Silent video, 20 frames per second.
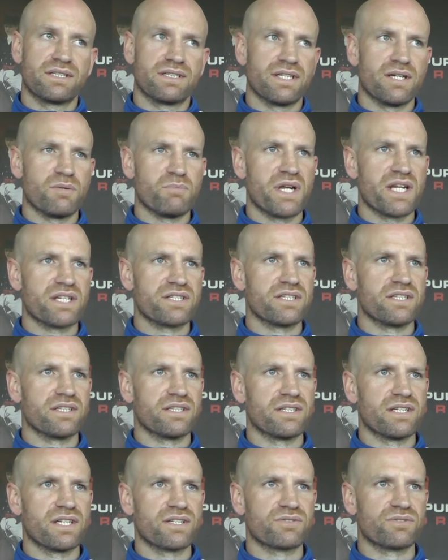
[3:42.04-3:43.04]
now managing in
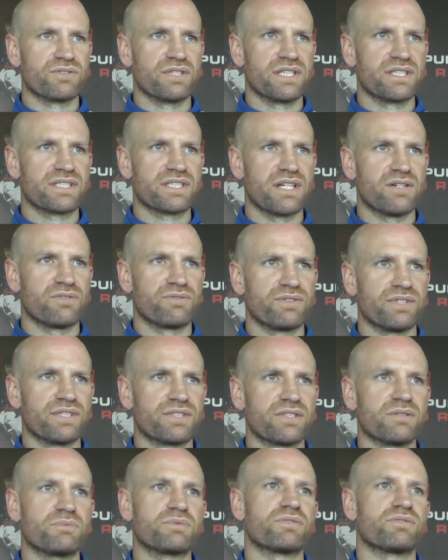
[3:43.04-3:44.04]
the National League South in
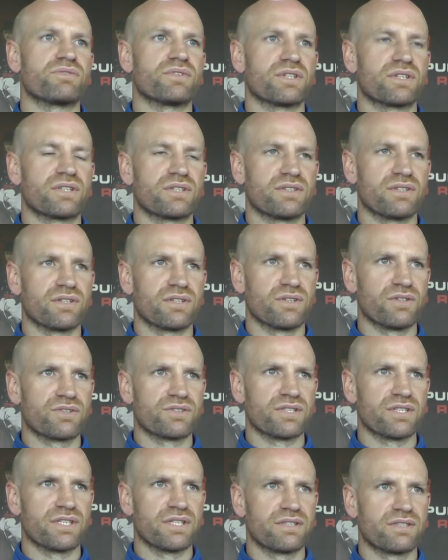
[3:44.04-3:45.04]
terms of the
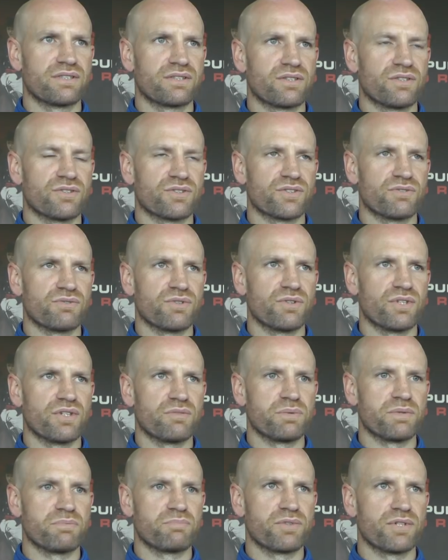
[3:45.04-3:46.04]
Gloucester role
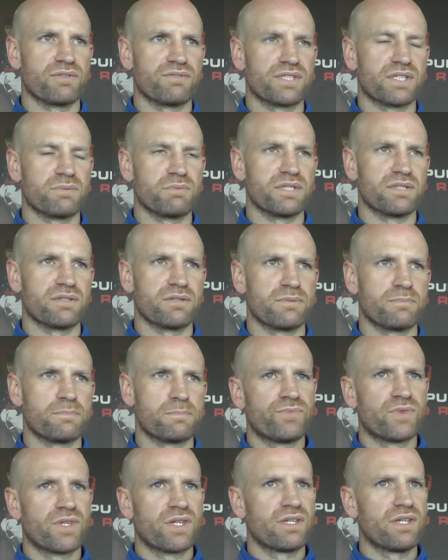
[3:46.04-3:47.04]
that I've previously been doing.
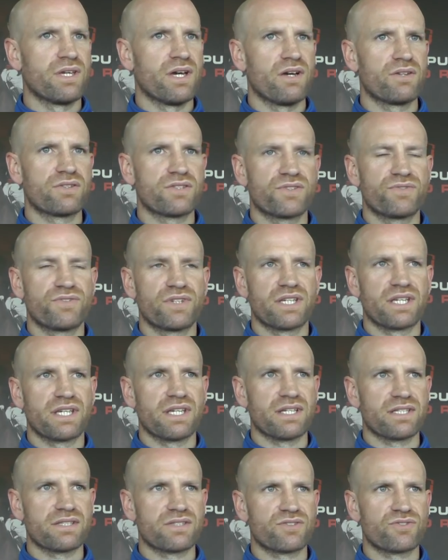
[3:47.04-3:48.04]
Yeah, I just think it
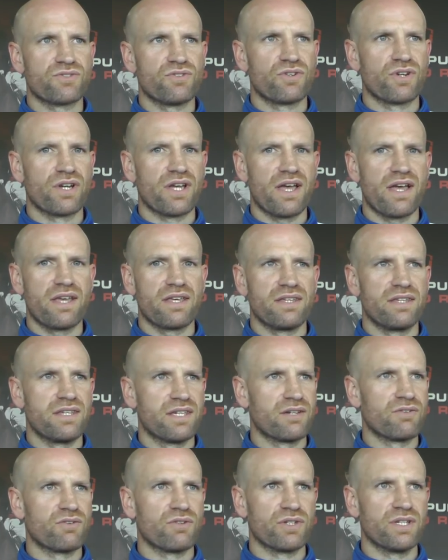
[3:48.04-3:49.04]
gets stronger
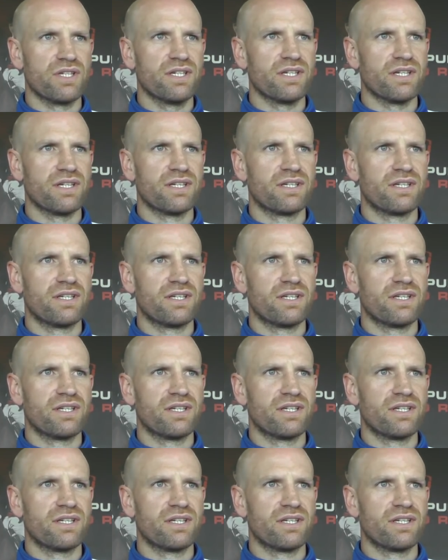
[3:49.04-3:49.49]
year on year.